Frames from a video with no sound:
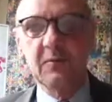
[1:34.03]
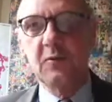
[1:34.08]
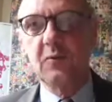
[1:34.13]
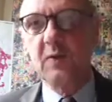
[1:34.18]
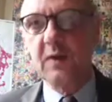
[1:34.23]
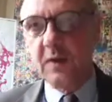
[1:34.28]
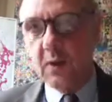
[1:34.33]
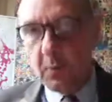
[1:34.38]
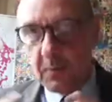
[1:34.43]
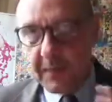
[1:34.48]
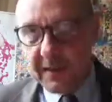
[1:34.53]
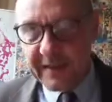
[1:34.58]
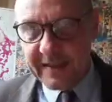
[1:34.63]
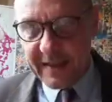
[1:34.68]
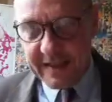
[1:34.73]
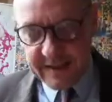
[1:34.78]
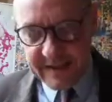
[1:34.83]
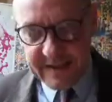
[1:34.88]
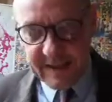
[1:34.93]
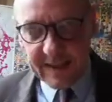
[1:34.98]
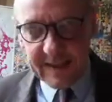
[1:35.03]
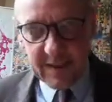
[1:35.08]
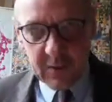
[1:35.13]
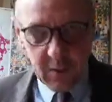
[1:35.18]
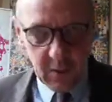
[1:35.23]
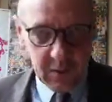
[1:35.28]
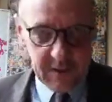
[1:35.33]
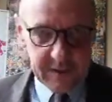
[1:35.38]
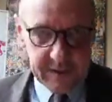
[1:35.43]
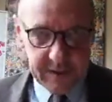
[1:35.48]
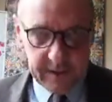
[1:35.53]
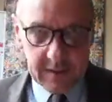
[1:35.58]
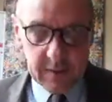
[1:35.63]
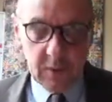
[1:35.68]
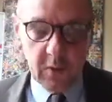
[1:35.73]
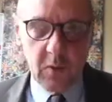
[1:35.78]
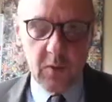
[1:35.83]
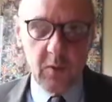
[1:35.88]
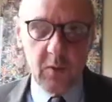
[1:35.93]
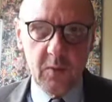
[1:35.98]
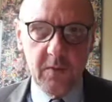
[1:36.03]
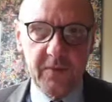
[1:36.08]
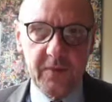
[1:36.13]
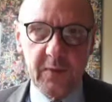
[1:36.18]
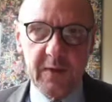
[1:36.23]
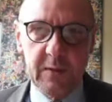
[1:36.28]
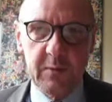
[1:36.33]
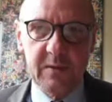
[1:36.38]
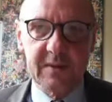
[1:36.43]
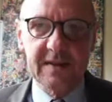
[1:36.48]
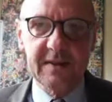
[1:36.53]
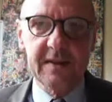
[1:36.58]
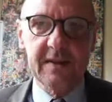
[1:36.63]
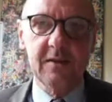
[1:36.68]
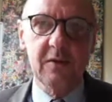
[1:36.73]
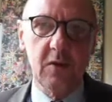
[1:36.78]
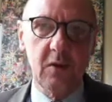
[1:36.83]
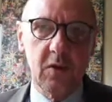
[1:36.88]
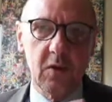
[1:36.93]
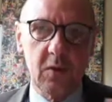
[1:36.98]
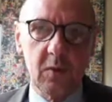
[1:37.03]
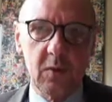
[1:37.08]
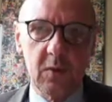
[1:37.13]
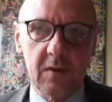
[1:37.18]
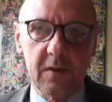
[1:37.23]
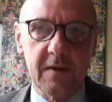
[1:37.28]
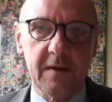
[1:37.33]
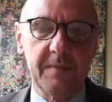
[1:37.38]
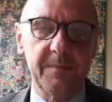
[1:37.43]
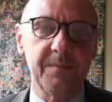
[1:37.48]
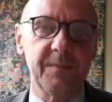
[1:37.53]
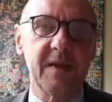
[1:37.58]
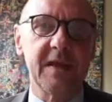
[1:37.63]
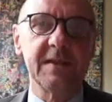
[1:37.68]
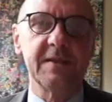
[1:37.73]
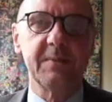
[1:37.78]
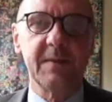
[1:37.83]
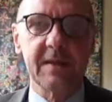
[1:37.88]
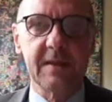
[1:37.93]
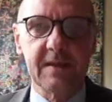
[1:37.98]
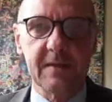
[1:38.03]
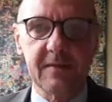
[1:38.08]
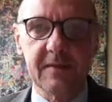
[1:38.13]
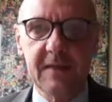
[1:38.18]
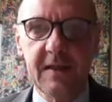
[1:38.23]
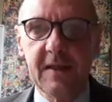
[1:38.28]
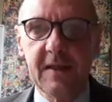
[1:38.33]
we complete our cycle in, in the lower frequency the lower um, aspect of